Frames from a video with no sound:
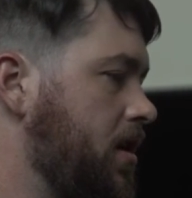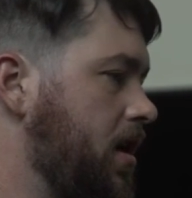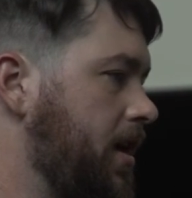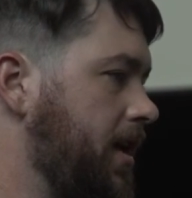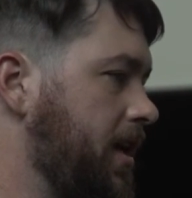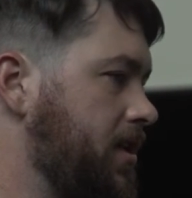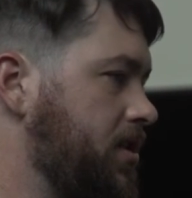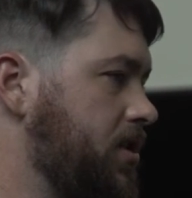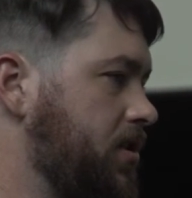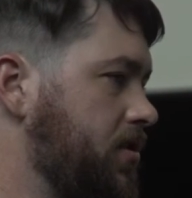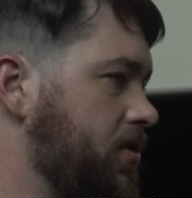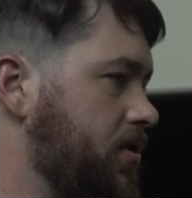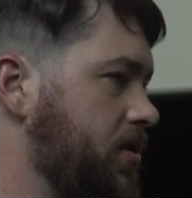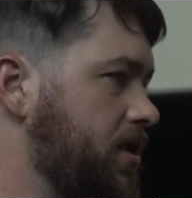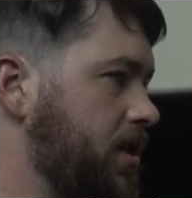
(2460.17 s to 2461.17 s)
against
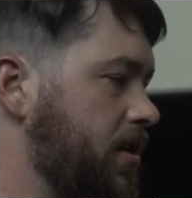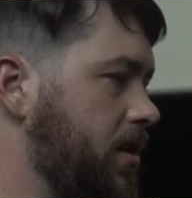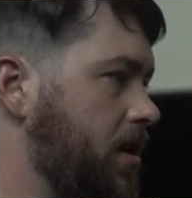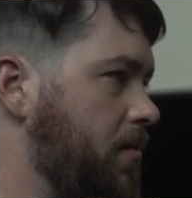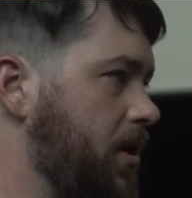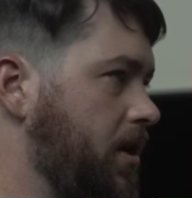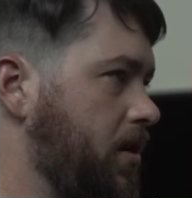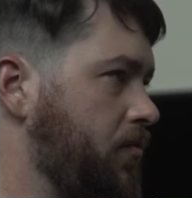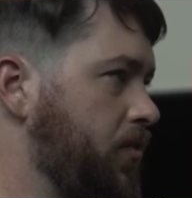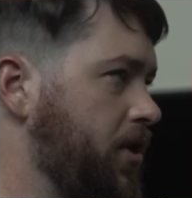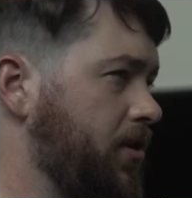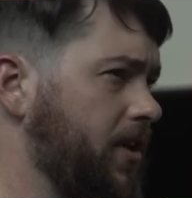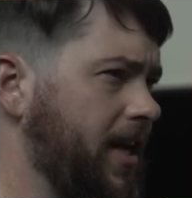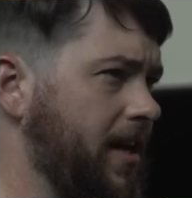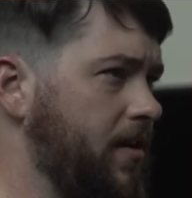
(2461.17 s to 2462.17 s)
users that are coming on when
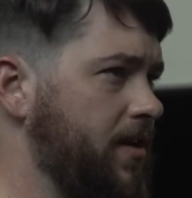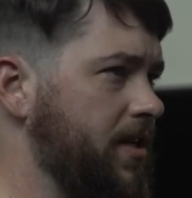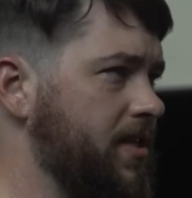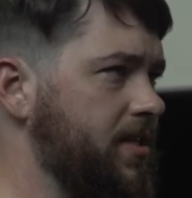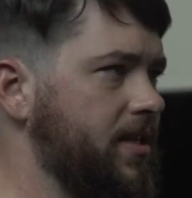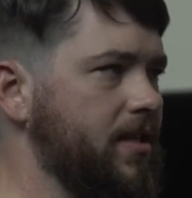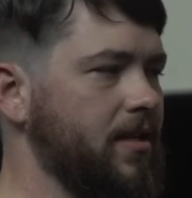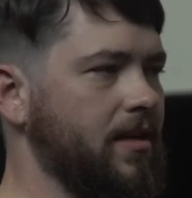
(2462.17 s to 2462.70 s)
your layout is